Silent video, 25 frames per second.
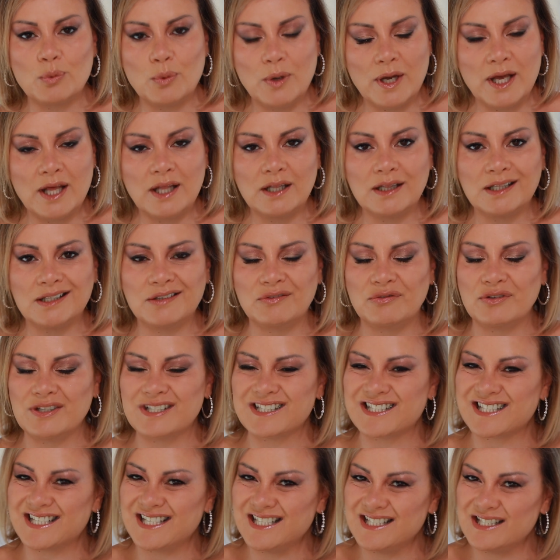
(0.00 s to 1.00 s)
well if
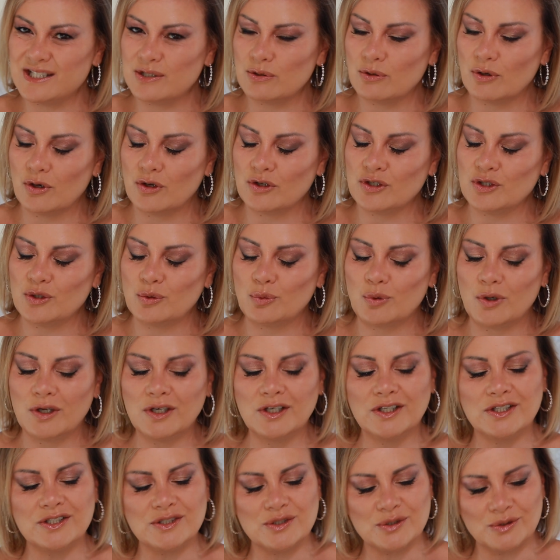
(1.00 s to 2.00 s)
it's easier on your
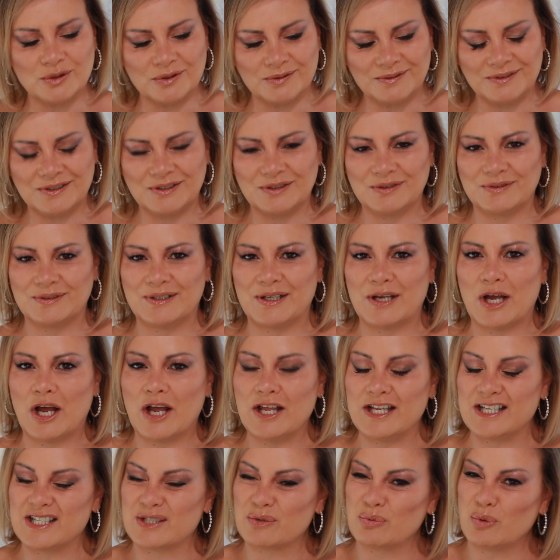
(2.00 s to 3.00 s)
wallet.
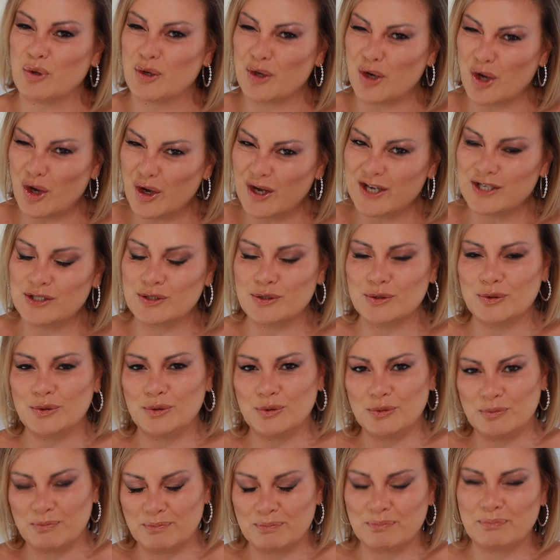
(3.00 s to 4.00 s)
It's what I
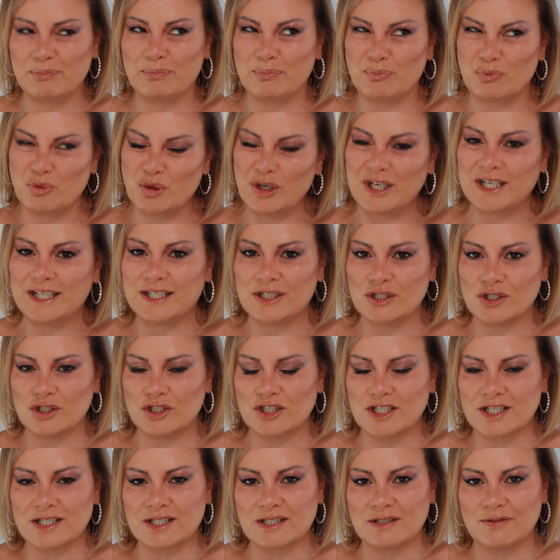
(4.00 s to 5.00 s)
do really to
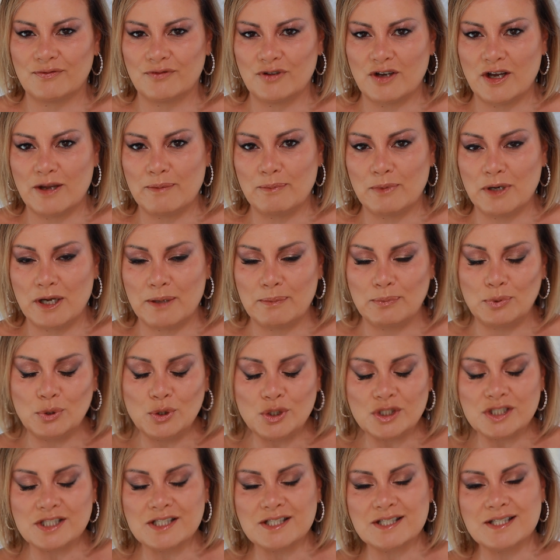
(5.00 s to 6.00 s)
justify my
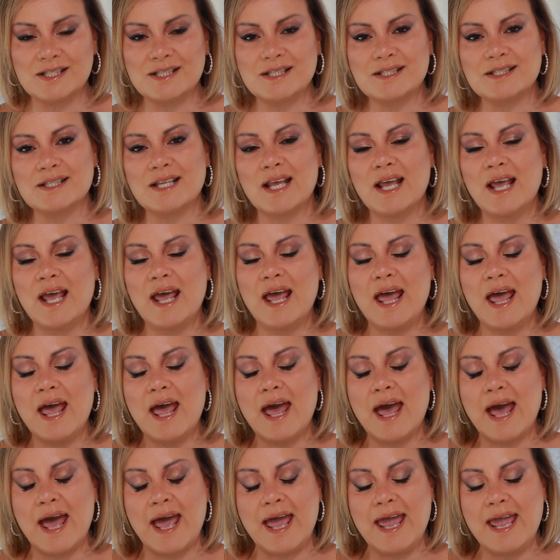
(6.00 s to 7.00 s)
purchases,
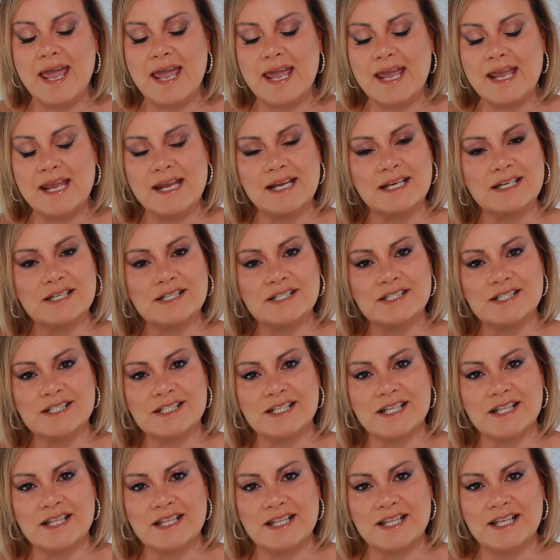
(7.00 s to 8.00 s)
and
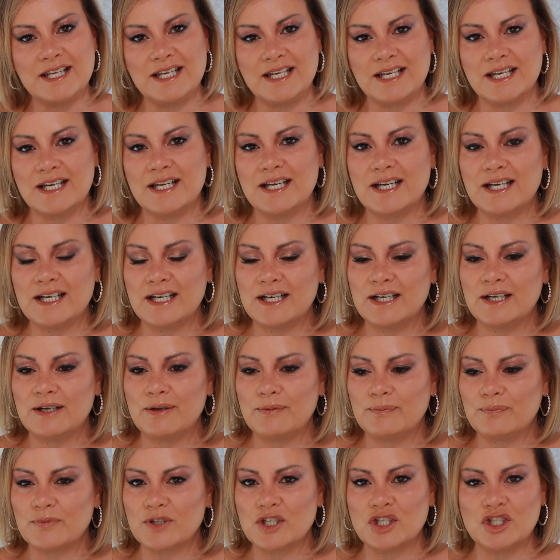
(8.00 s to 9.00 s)
their
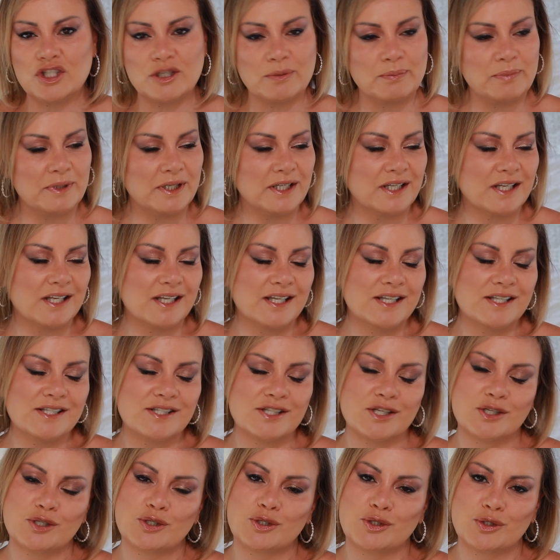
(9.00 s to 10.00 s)
shipping
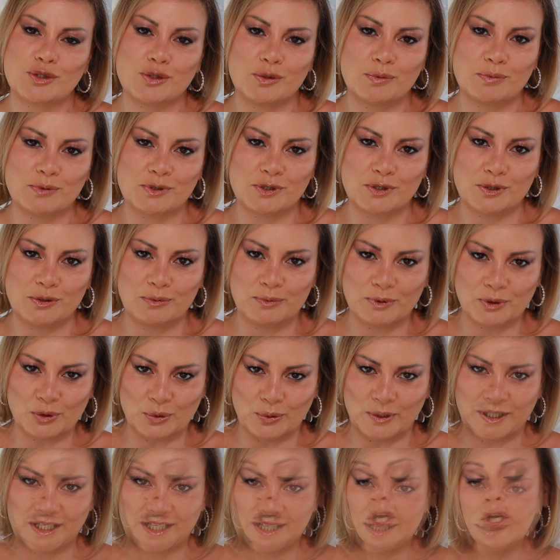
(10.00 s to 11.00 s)
is super
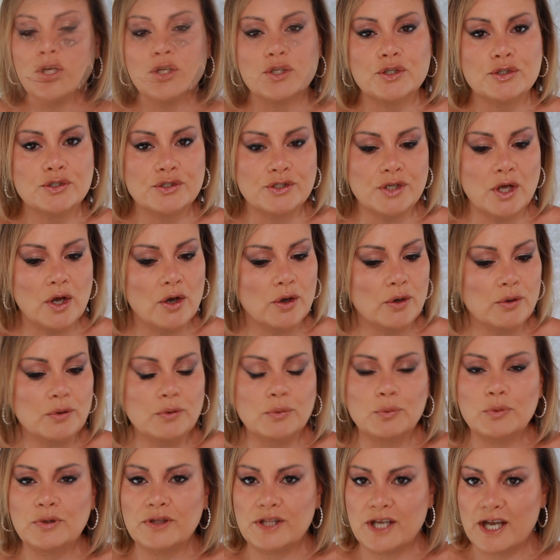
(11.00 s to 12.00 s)
quick. So
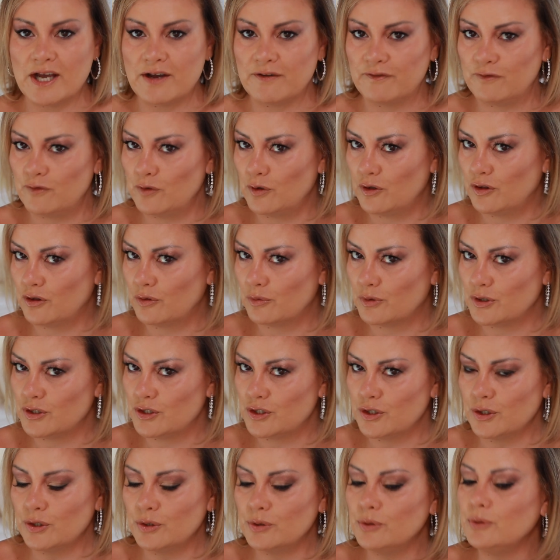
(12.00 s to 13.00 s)
without further
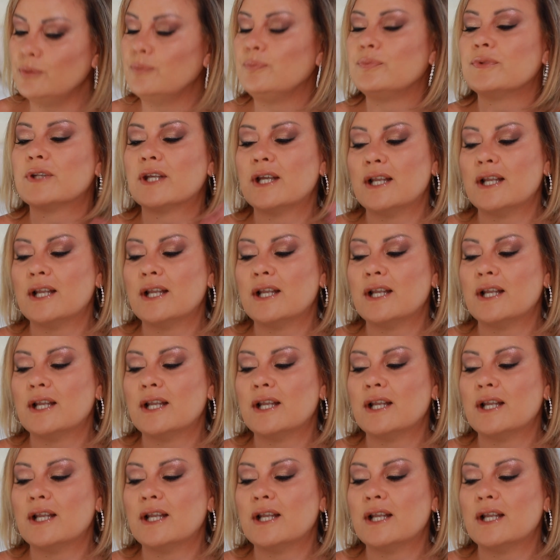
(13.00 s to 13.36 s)
ado,